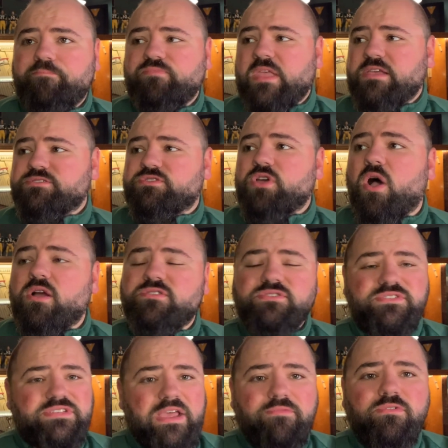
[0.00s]
has talked
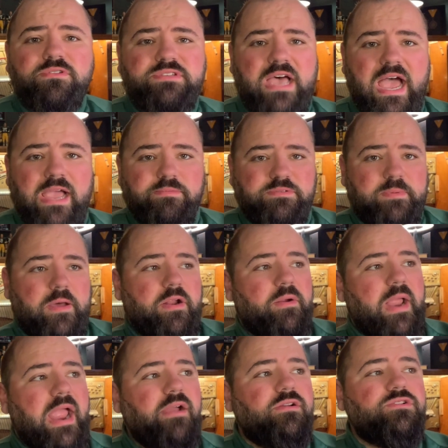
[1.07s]
several times about how
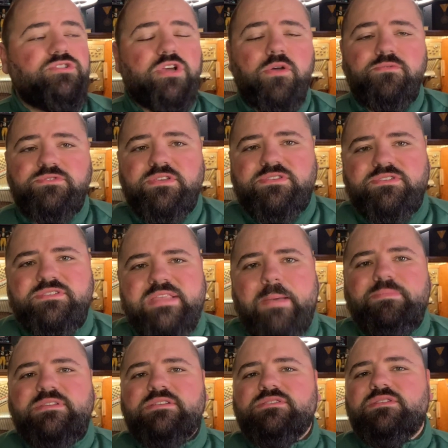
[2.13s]
Aaron Jones has
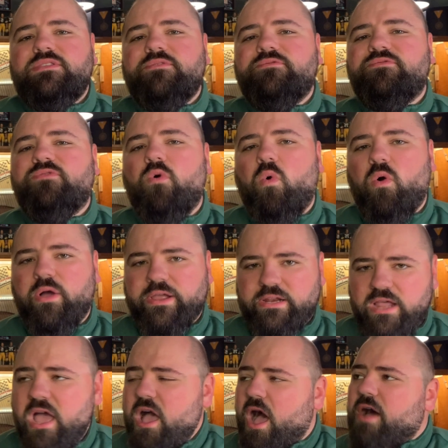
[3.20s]
stepped into the
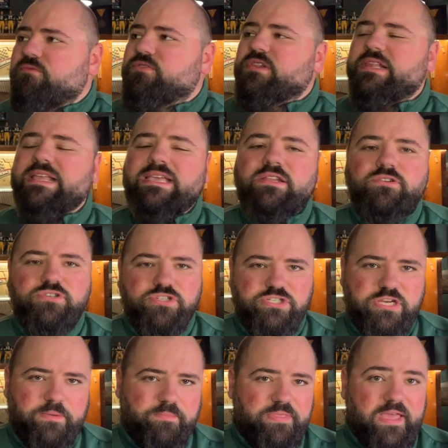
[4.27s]
void of
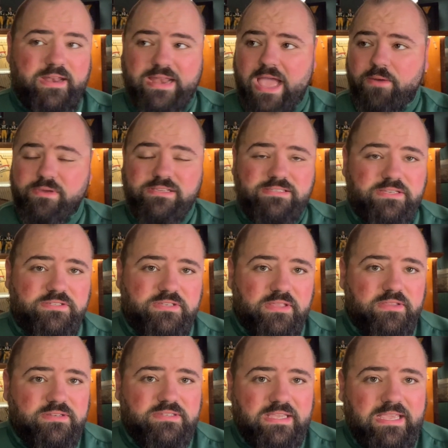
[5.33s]
leadership that now exists on
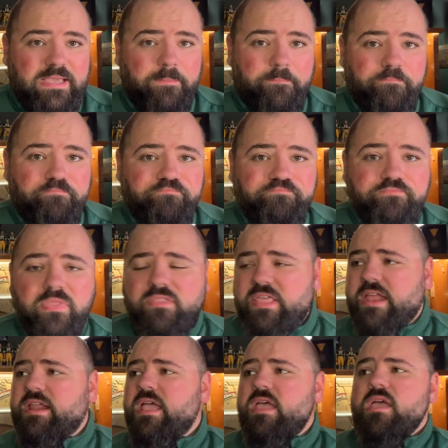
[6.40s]
the team.
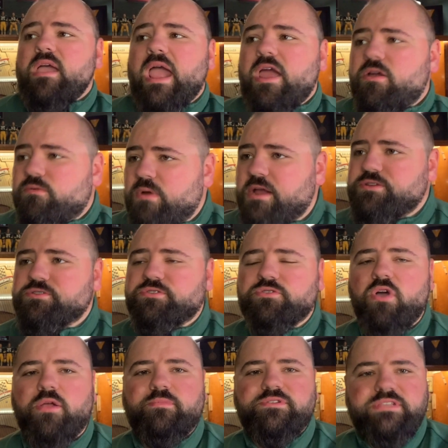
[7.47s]
That Aaron Rodgers is
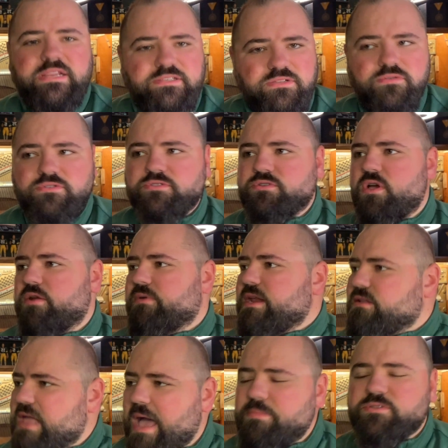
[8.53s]
gone, Mercedes Lewis is gone,
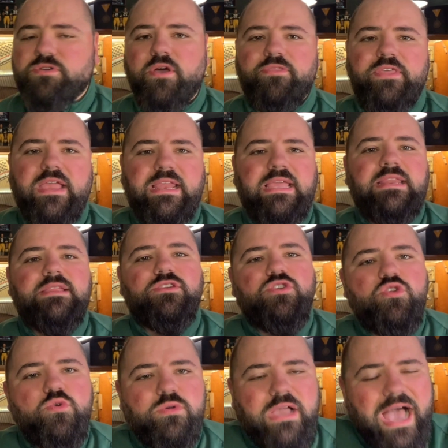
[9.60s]
Randall Cobb is gone. They needed
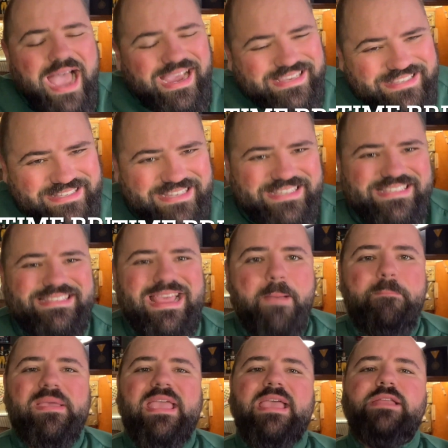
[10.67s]
new guys to
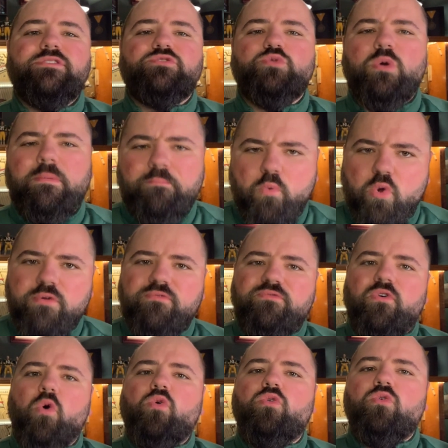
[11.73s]
step into a more
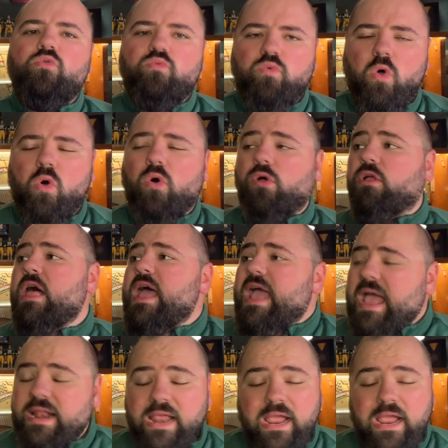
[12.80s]
vocal role, and